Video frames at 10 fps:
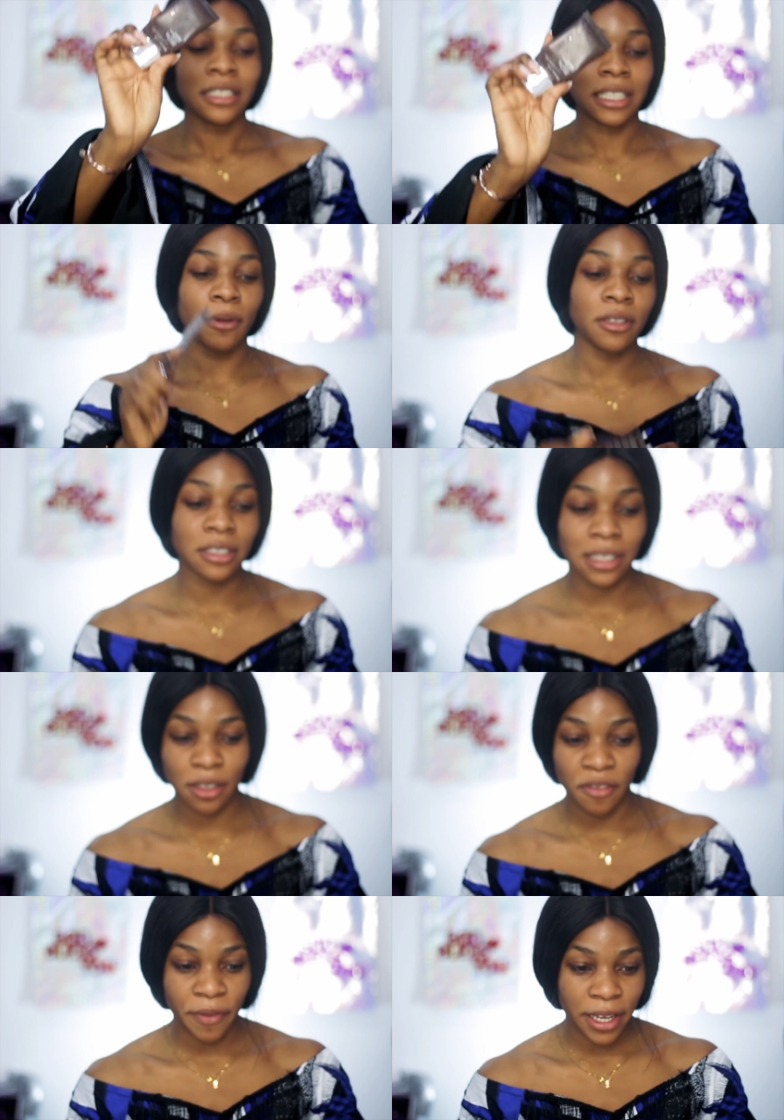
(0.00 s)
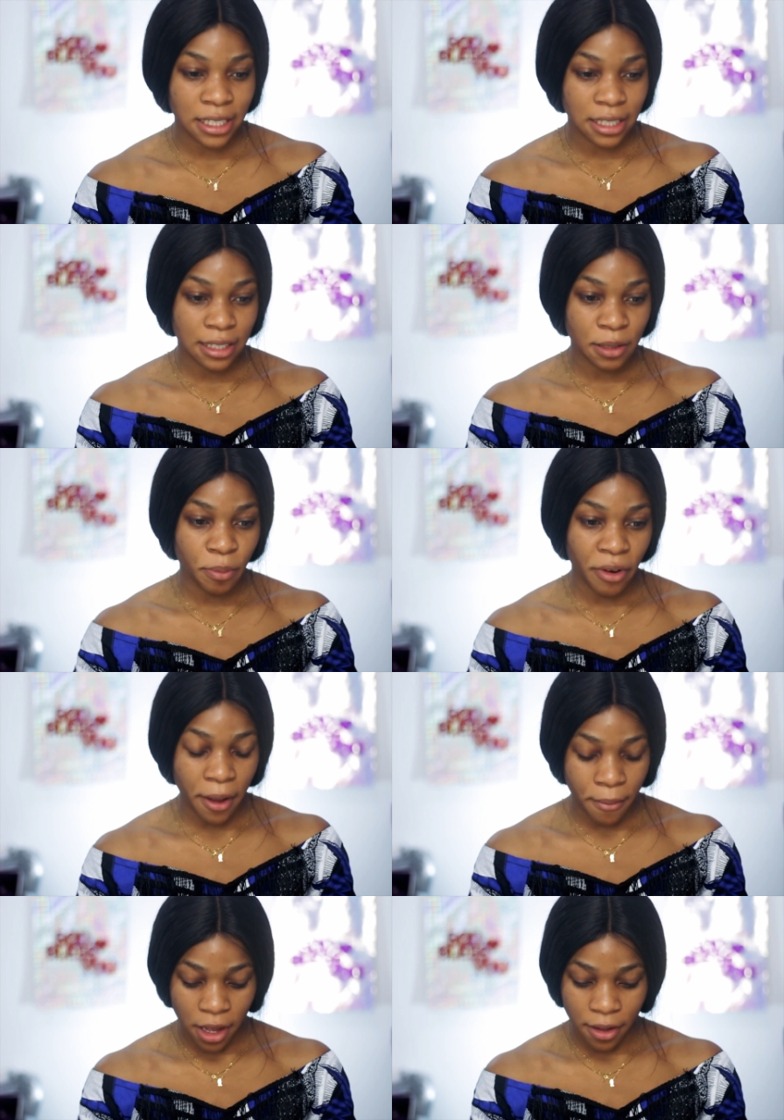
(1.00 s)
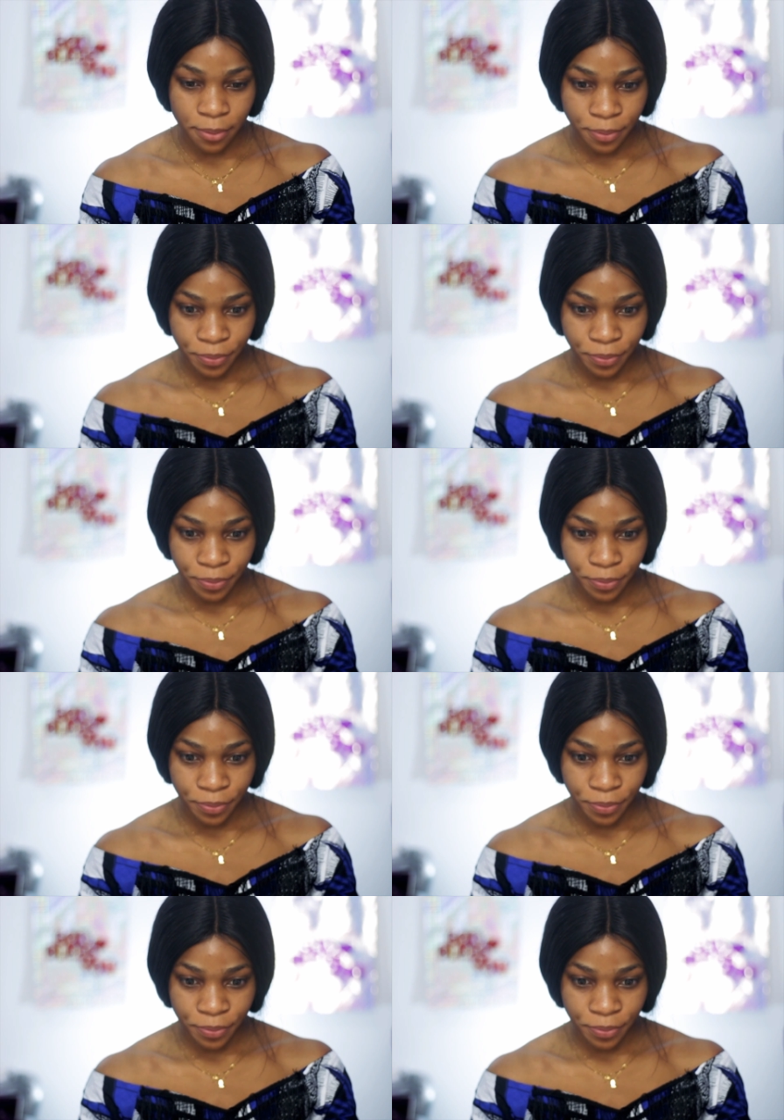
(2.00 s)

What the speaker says: So I'm going to start off by using this primer